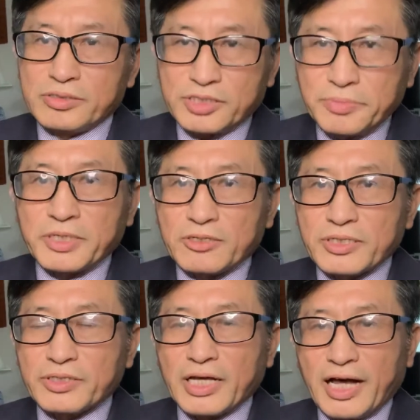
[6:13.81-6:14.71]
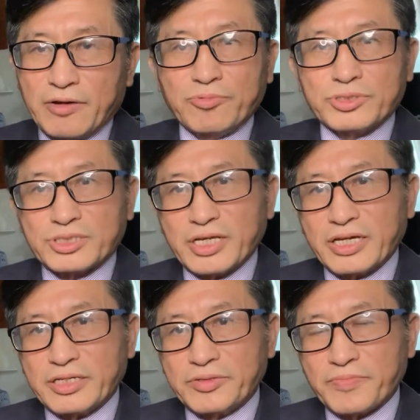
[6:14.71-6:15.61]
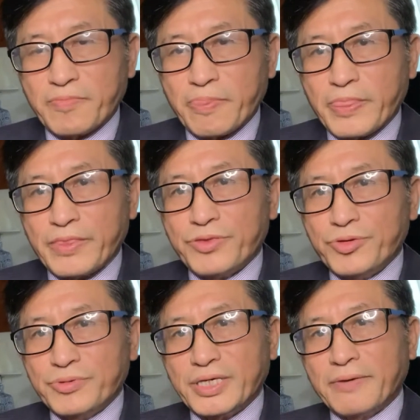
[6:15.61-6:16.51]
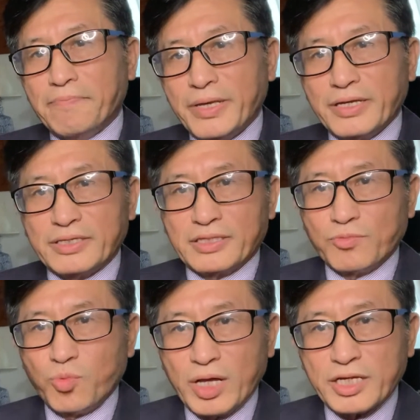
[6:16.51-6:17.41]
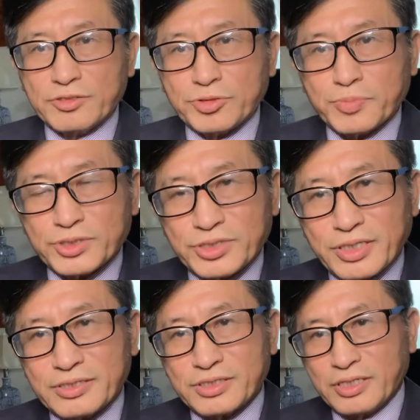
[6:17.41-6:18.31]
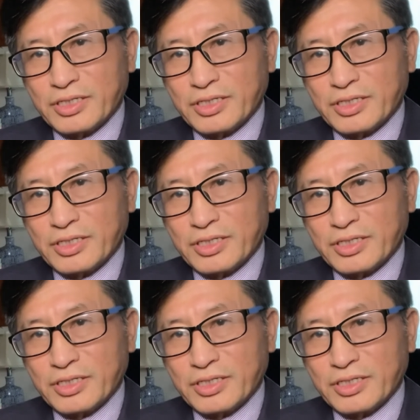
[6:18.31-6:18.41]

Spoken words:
typically I would say you can make the 100%